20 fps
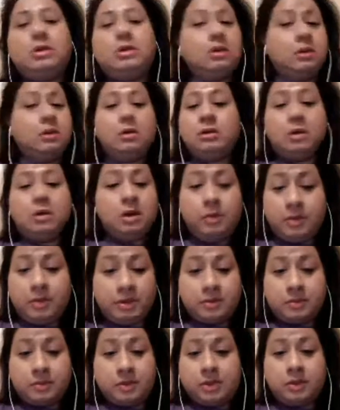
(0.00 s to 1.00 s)
you don't know
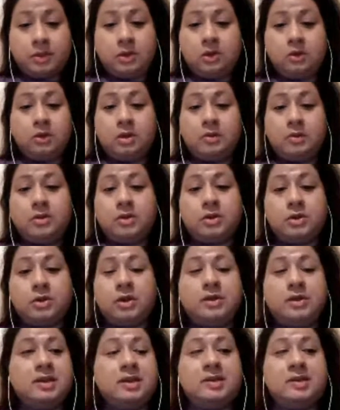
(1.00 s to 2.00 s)
what's real, you don't know what to
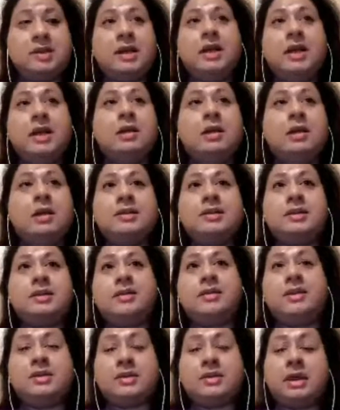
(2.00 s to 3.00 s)
trust. He's saying all this
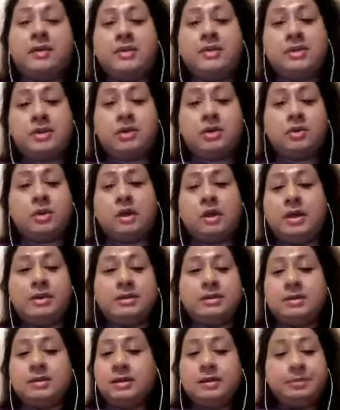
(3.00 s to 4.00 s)
stuff, he's obviously
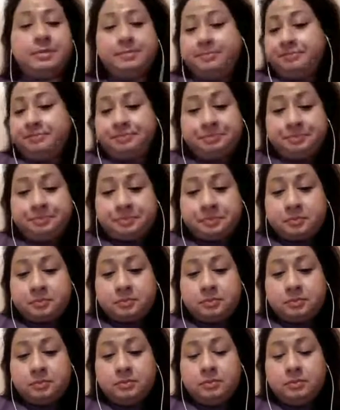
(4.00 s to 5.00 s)
crazed.
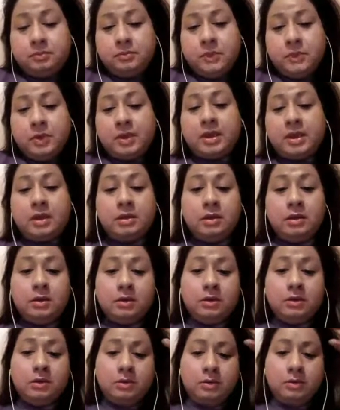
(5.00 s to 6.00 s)
What can you
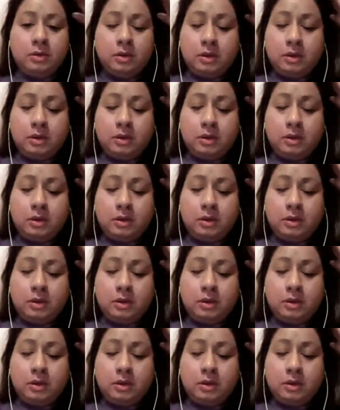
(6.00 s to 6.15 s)
do?